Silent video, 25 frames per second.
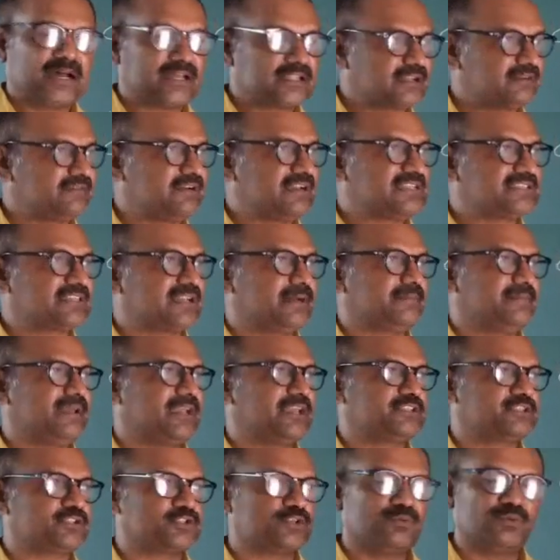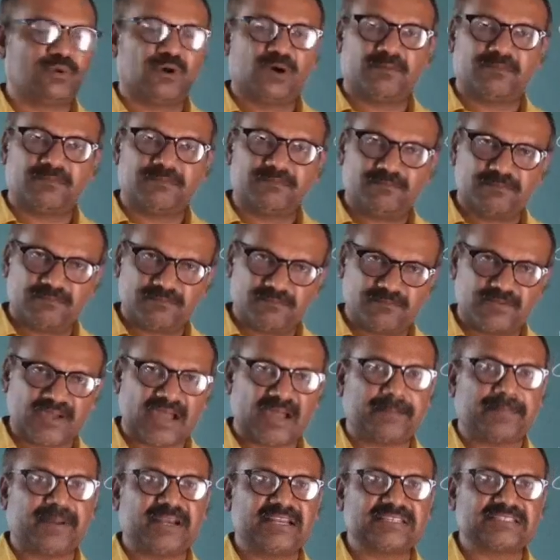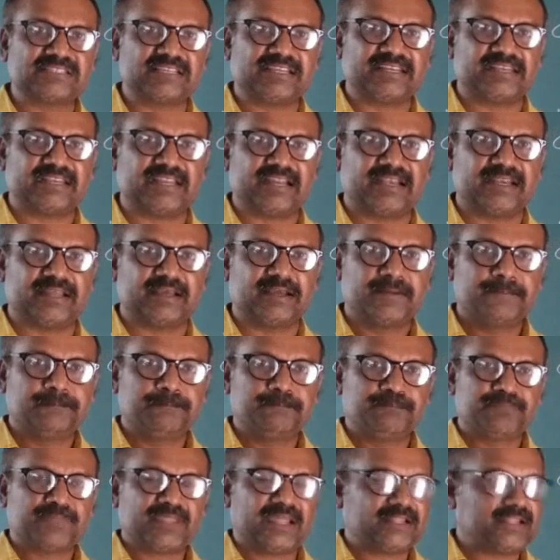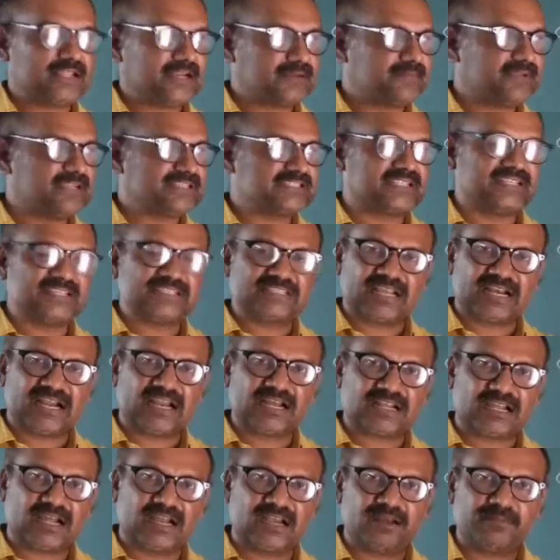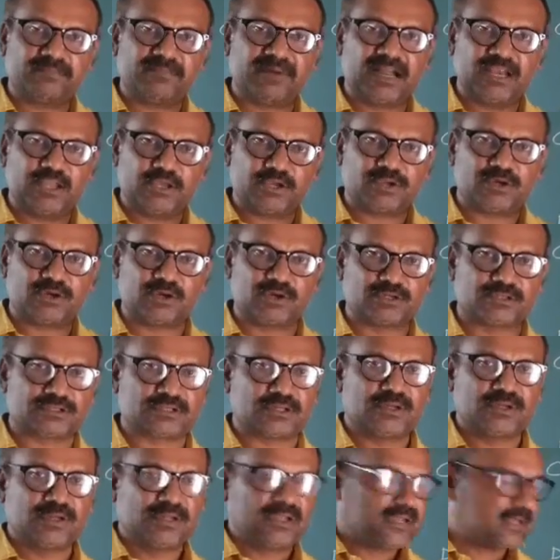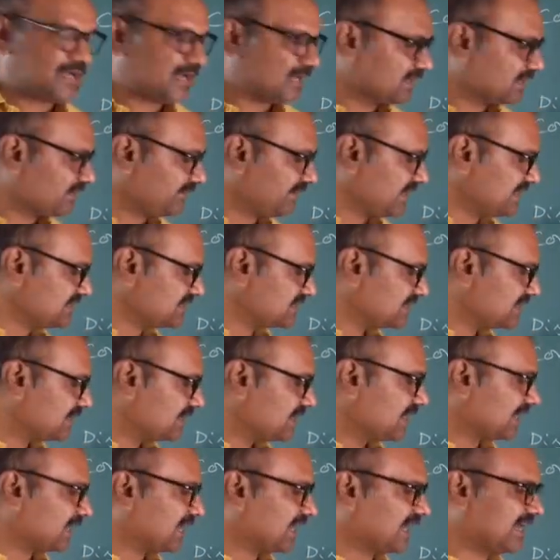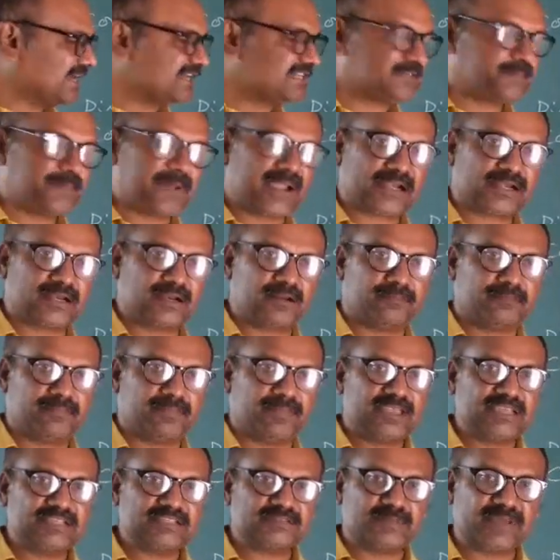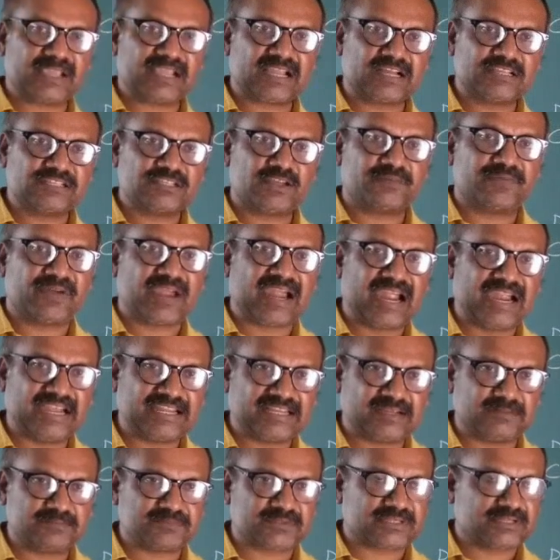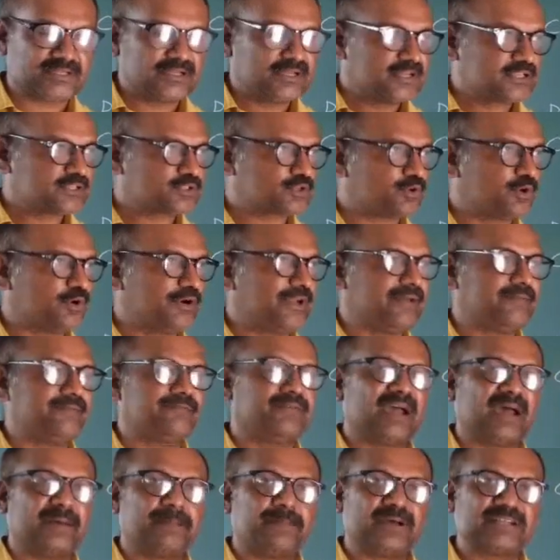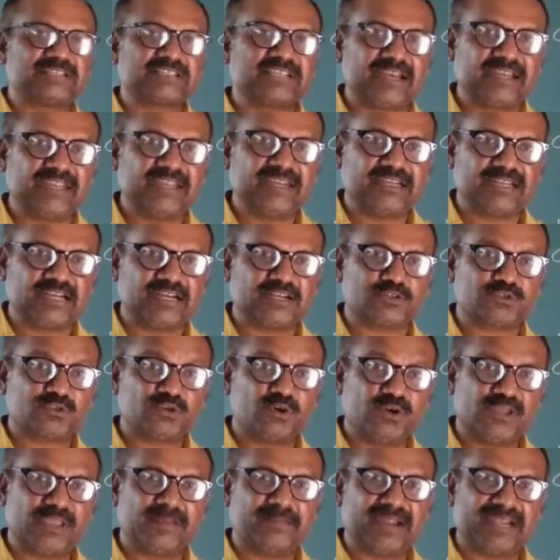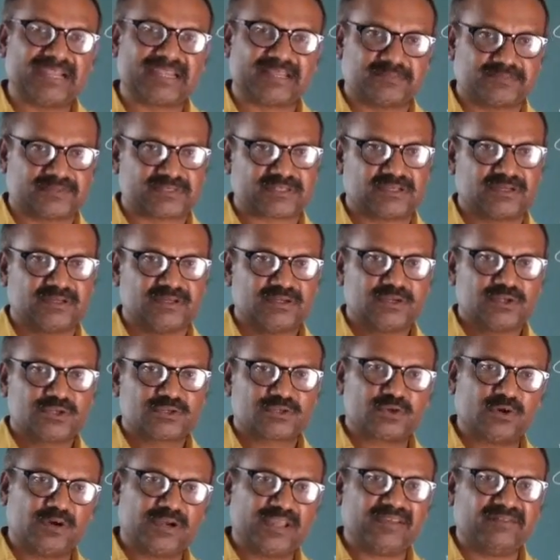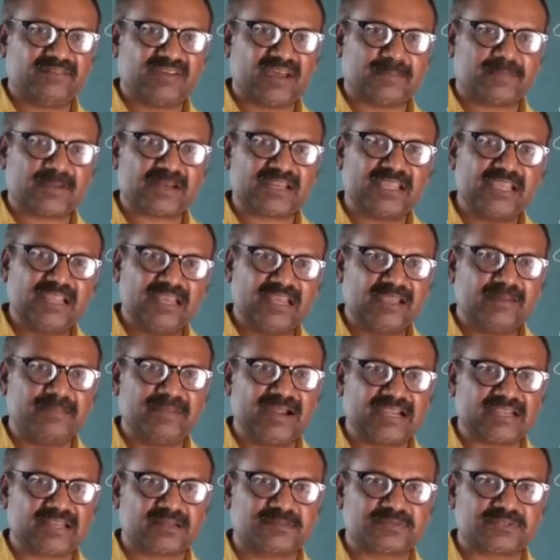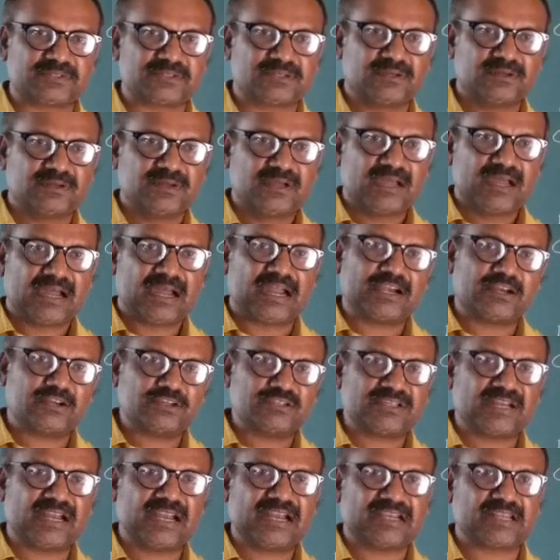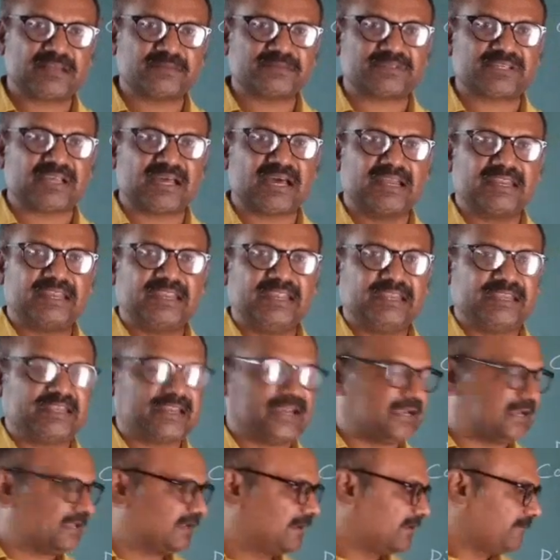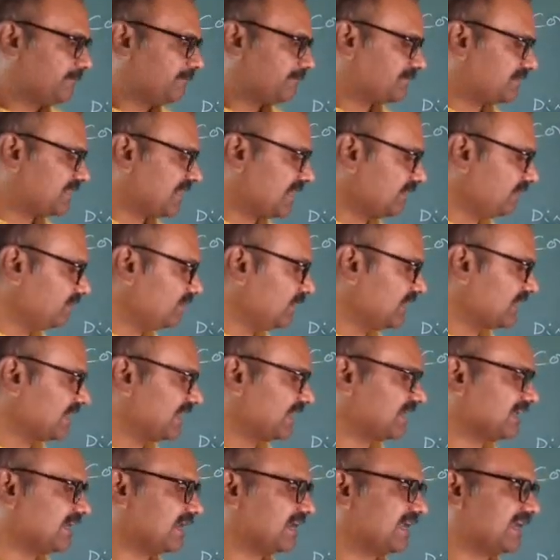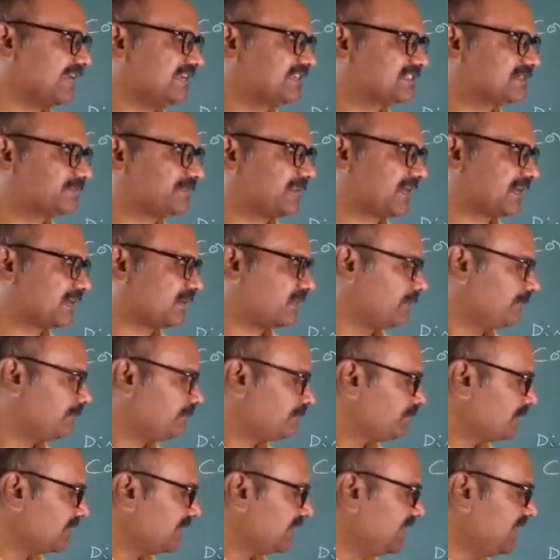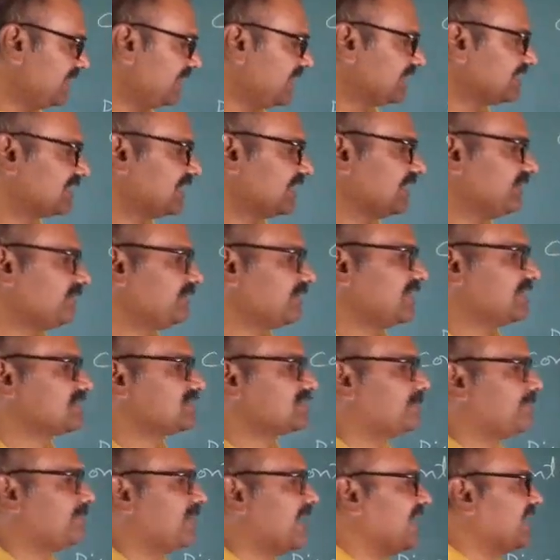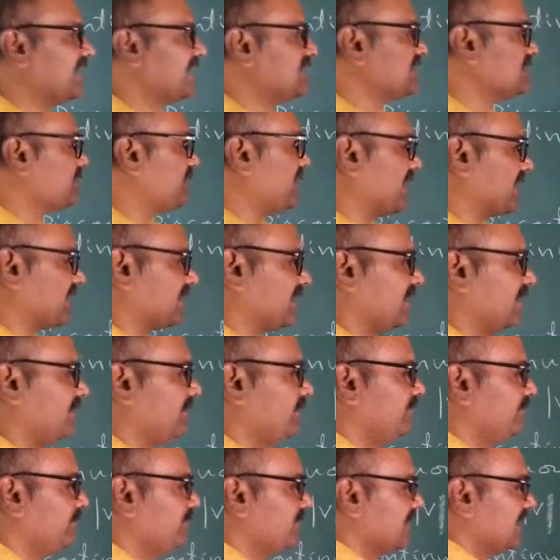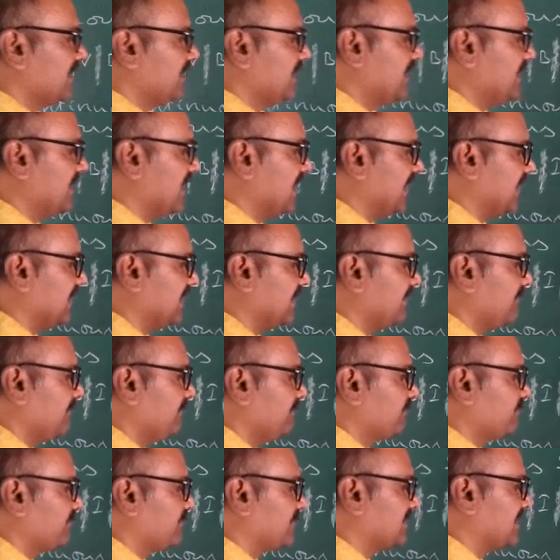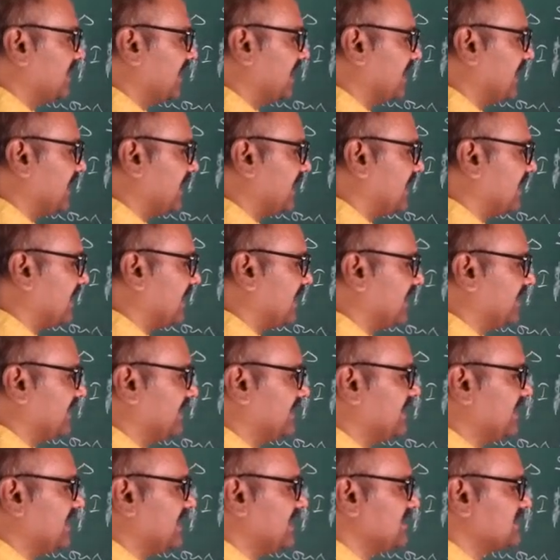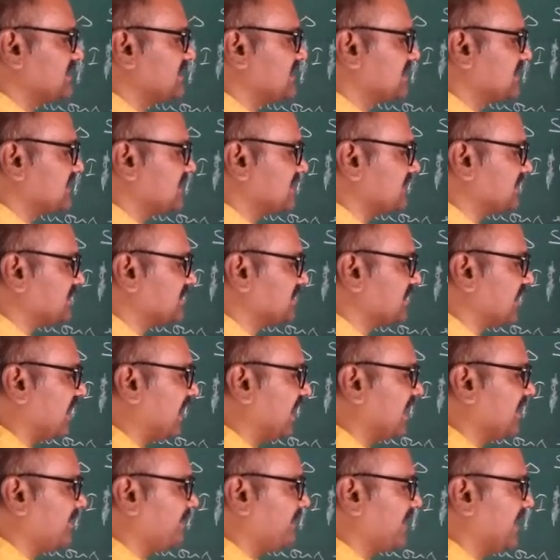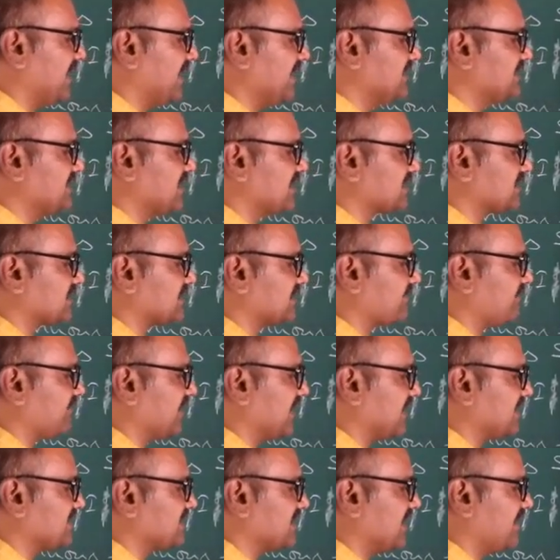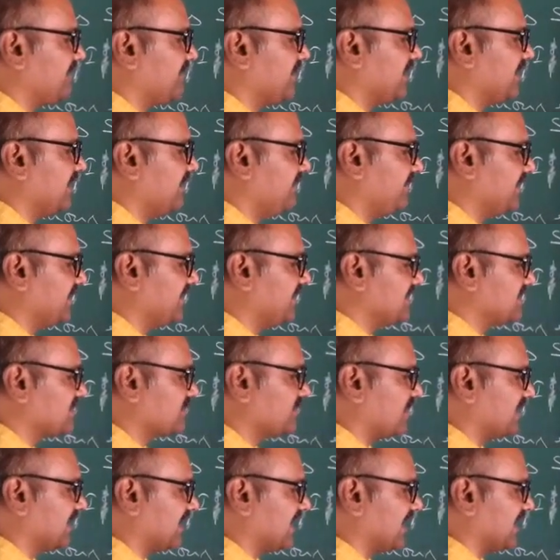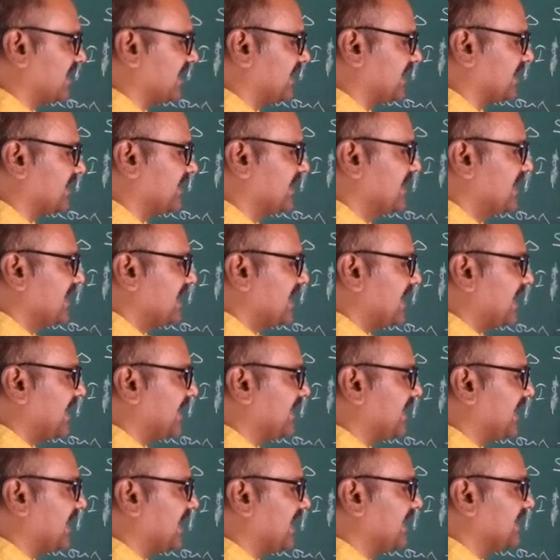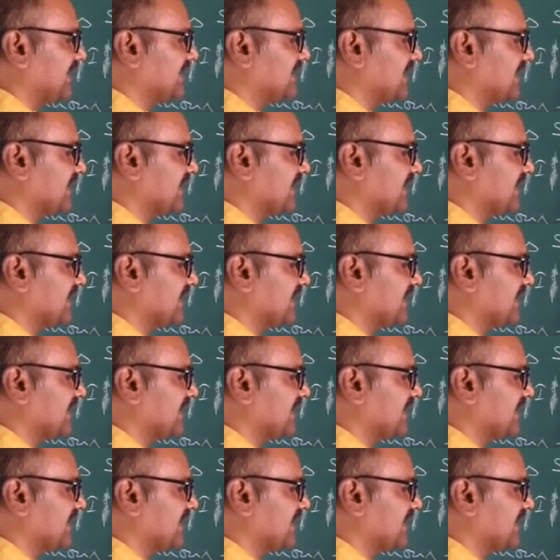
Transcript: For example, some CO2 gas is heated, otherwise some H2O vapor is heated. That means these are all called molecules. Otherwise, line spectrum is because of atoms. Sodium vapors are heated, sodium atoms, sodium vapor, helium atoms, hydrogen atoms are heated, then we will get a line spectrum. Here the difference, band spectrum, here there is sharp edges.